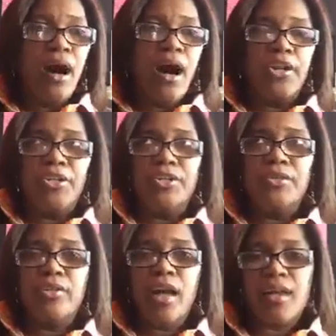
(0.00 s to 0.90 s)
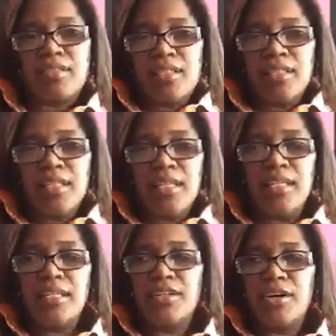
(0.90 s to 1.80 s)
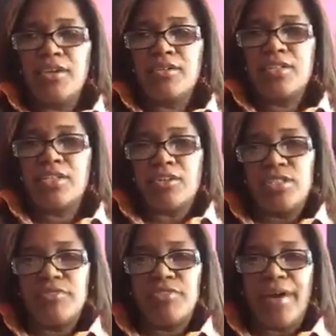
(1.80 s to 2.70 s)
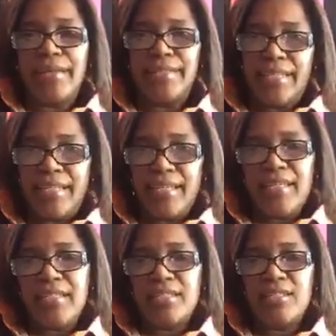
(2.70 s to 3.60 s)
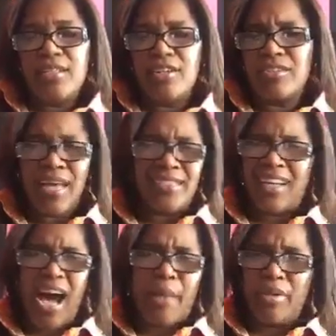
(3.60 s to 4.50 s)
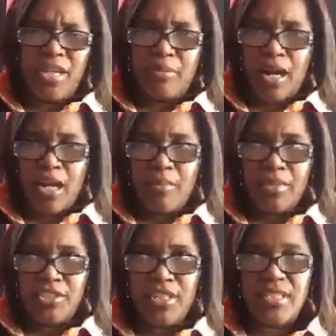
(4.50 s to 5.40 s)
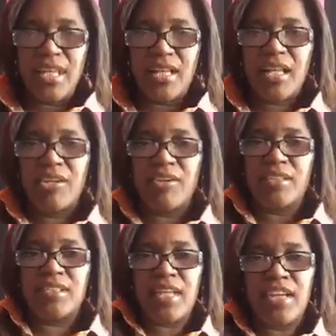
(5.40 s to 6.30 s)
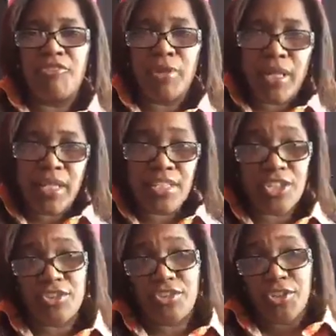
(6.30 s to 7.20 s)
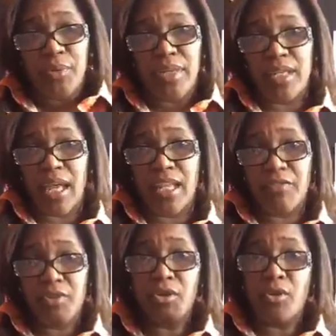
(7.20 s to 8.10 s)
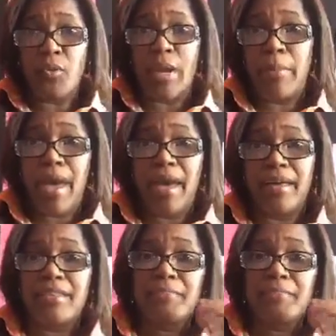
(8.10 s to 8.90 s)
Are you constantly, you know, searching for ideas, you know, not to copy anybody, but just to get a clear understanding of what it is that you're doing and if you're on the right path?